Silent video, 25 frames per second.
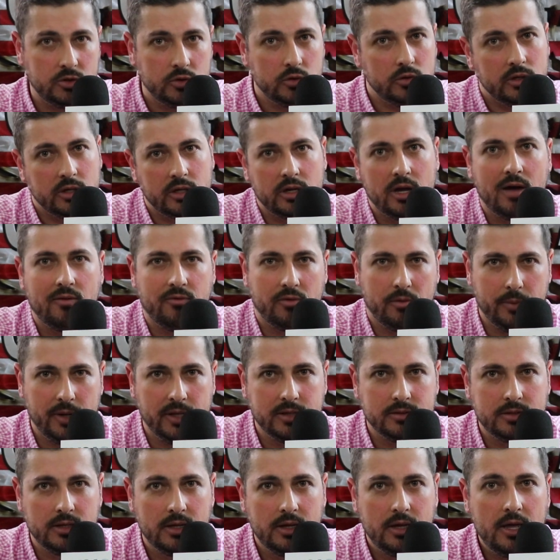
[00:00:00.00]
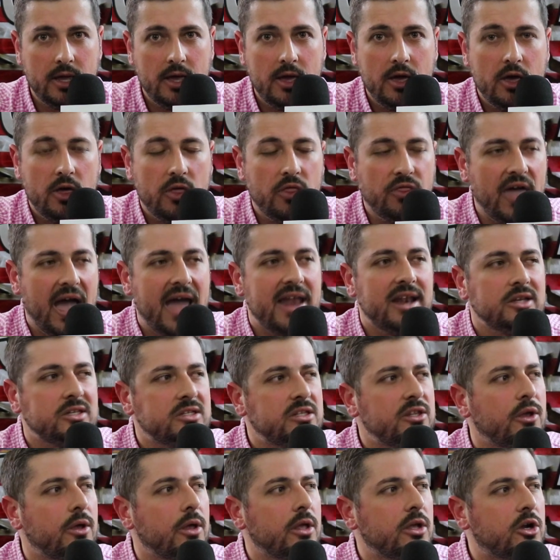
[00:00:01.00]
to the government. That is
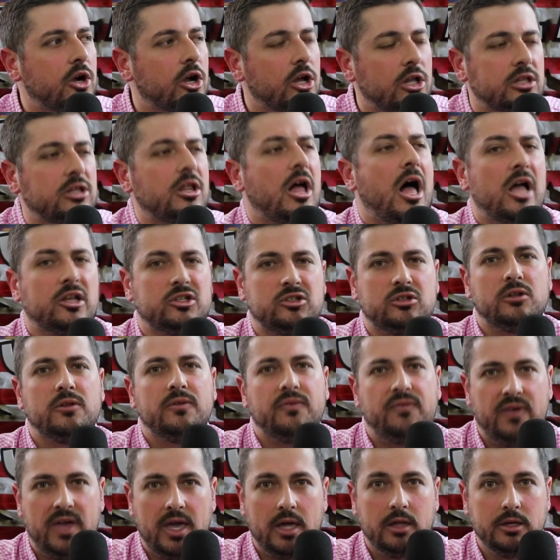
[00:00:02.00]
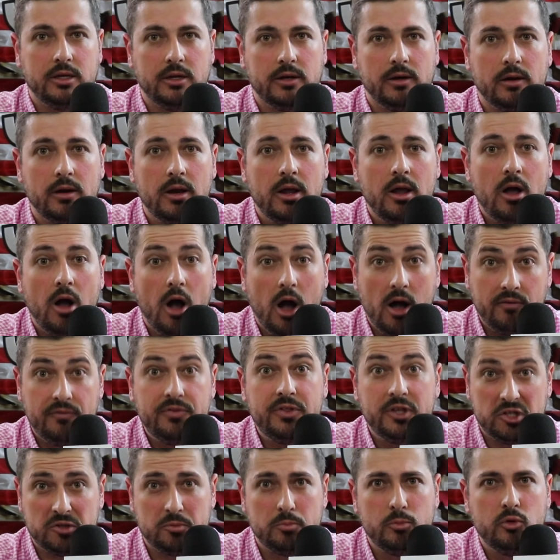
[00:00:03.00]
the colossal failure of
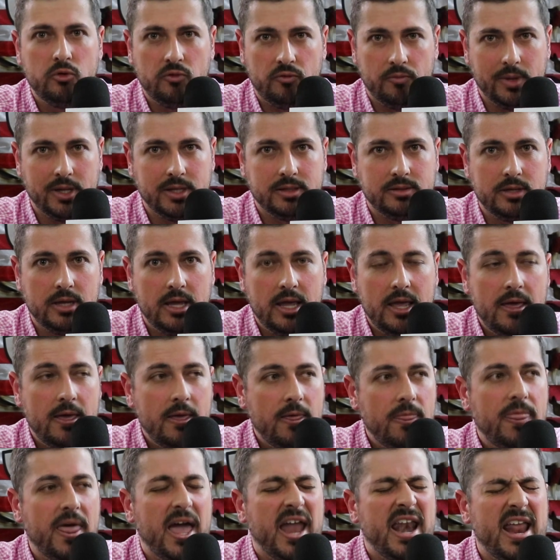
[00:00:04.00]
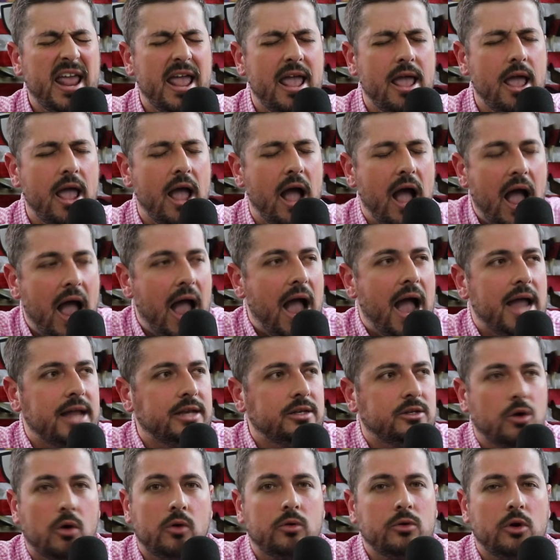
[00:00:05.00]
this movement that I
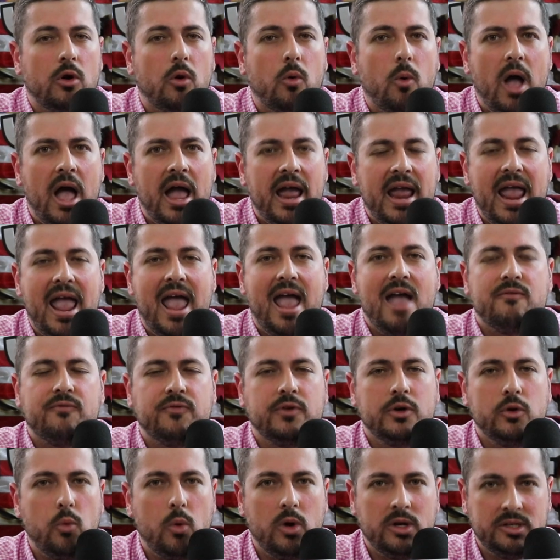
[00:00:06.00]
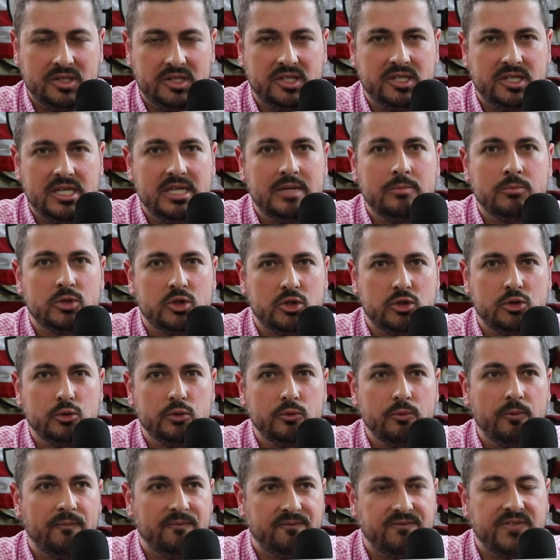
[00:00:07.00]
don't know why everyone seems
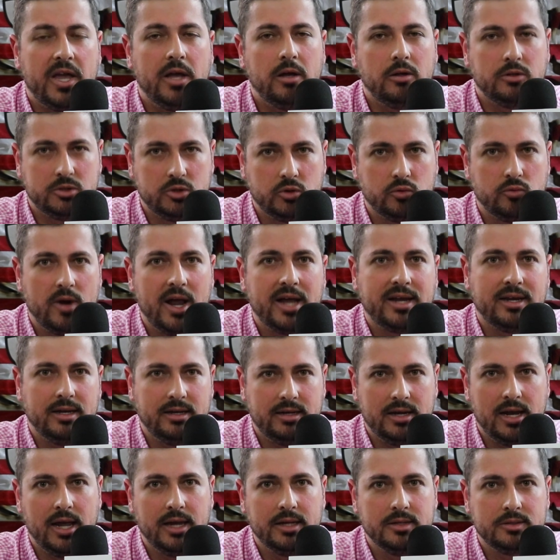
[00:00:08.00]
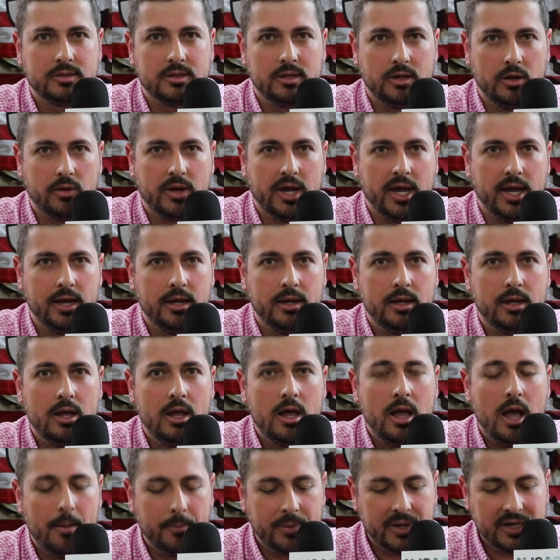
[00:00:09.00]
to fail to recognize, okay?
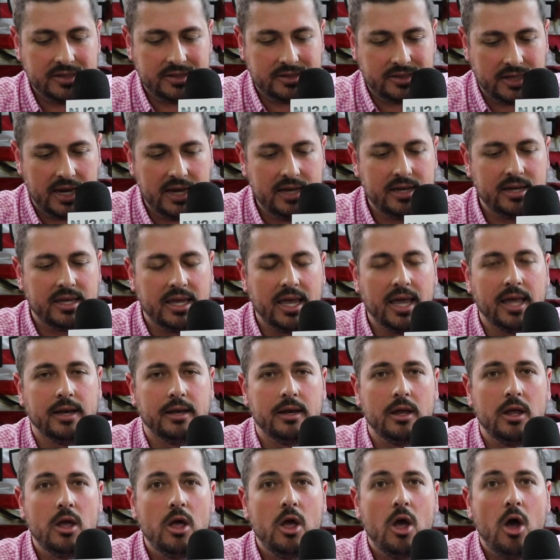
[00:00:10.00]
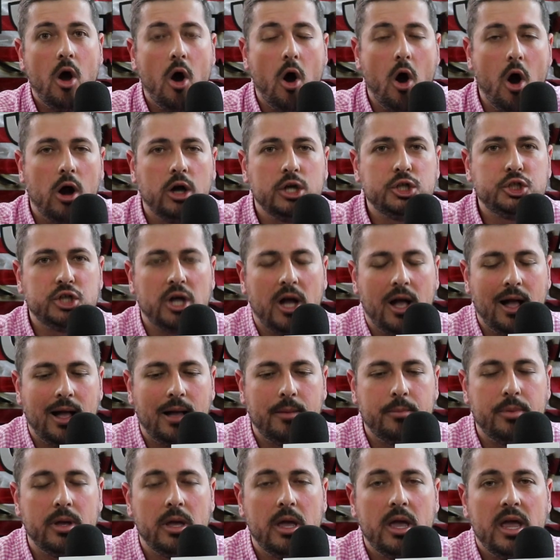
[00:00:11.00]
I'm going to say it again. Our
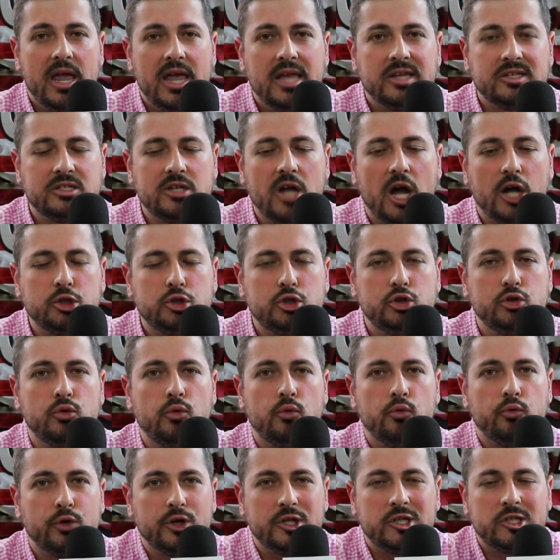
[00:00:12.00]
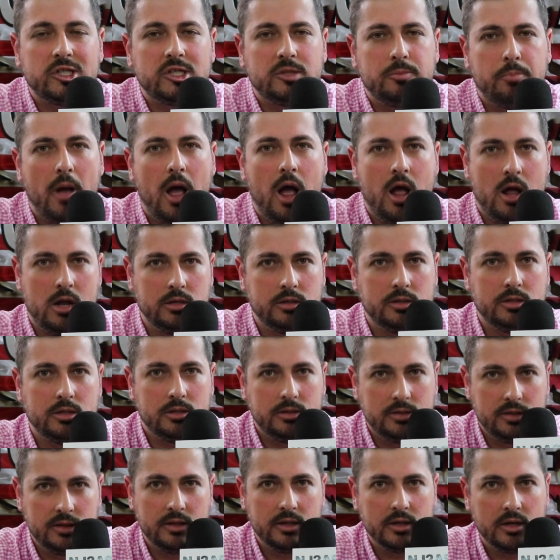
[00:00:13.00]
job is not to
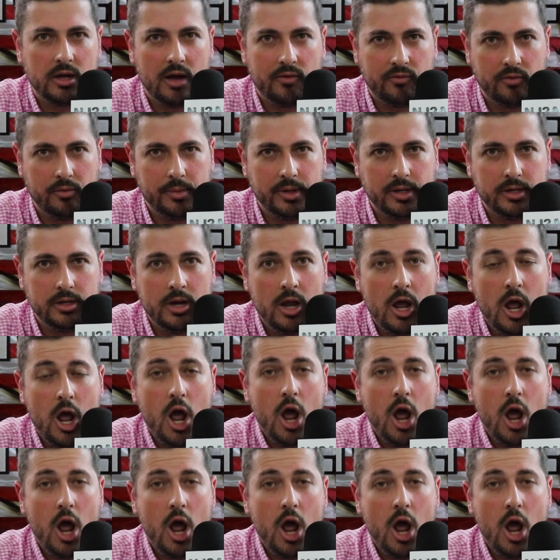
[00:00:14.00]
respond to the government.